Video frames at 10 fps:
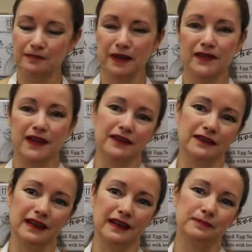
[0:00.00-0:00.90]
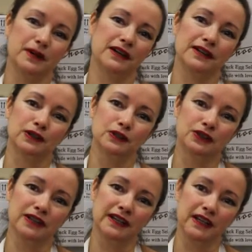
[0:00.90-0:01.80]
By that, um, by
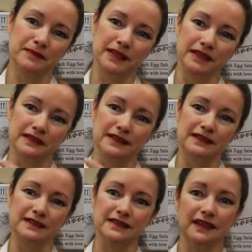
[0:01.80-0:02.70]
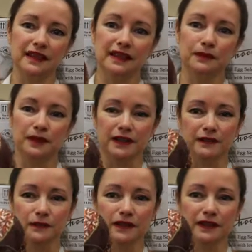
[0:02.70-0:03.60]
inclusion egg, I mean it's
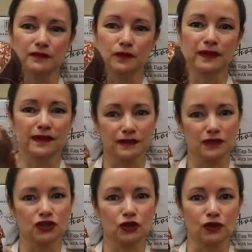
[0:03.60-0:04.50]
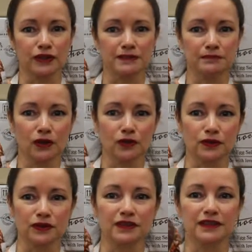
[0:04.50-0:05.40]
within when the chocolate is
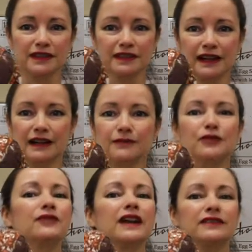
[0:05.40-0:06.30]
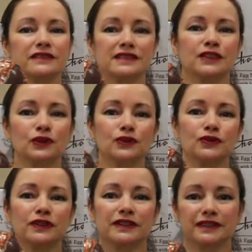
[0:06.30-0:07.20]
molded um, the flavor is
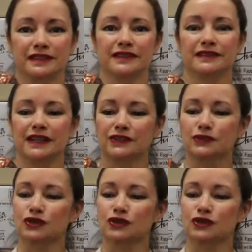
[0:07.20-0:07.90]
included in the actual